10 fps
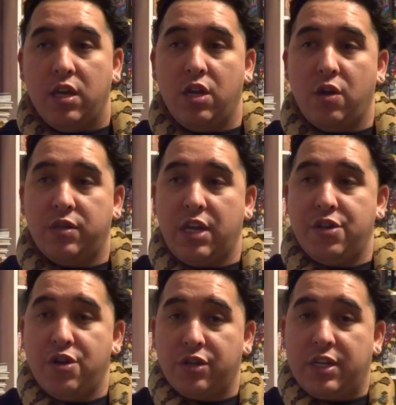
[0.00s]
You know,
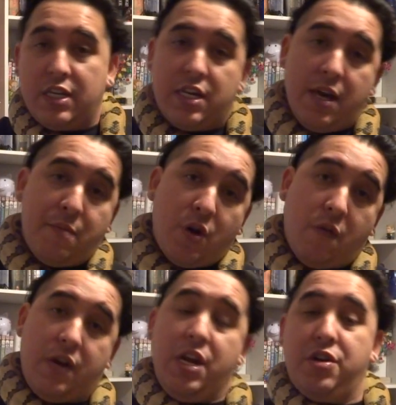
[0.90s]
saying, you're coming
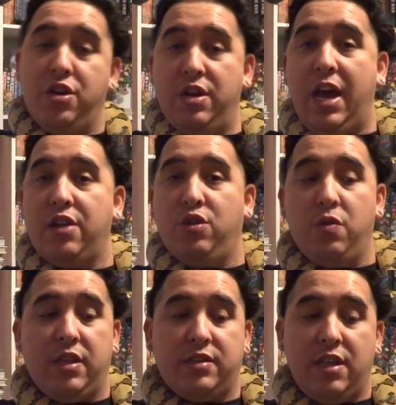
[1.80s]
over here, you're not doing this.